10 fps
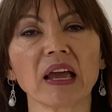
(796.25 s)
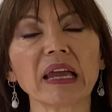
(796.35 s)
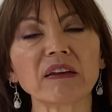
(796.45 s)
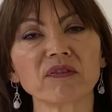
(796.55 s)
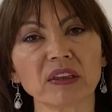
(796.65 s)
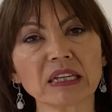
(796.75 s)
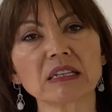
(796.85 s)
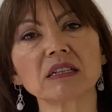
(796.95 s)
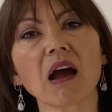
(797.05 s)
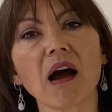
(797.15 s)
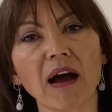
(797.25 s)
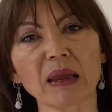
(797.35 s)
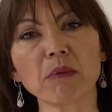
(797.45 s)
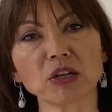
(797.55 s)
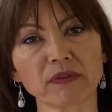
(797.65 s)
If this is a high
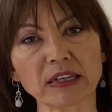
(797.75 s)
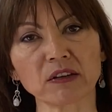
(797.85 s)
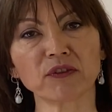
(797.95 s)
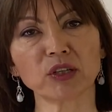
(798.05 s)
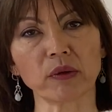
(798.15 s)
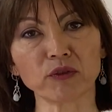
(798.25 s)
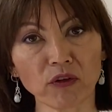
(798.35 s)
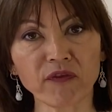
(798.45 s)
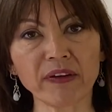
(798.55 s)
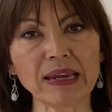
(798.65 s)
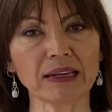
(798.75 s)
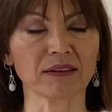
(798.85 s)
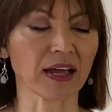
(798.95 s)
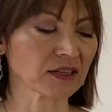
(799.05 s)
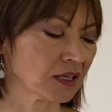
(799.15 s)
motivator for you, if you're feeling
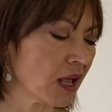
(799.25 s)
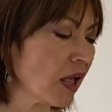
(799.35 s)
that,